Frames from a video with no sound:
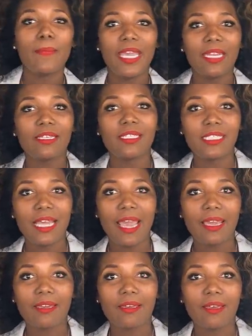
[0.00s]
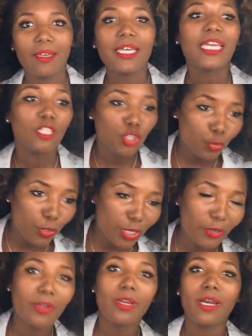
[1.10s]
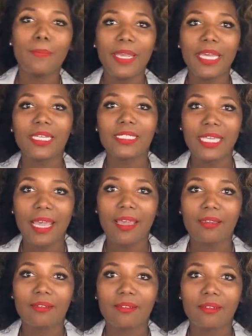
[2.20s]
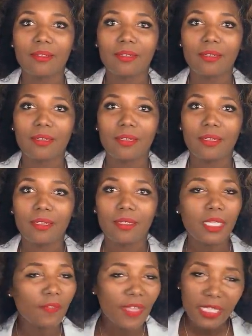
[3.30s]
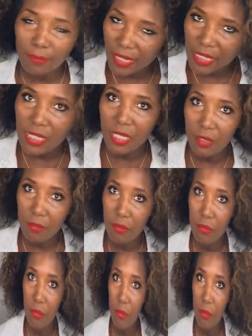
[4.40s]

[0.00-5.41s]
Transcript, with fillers: a panic attack can trigger a panic attack. Now that's messed up.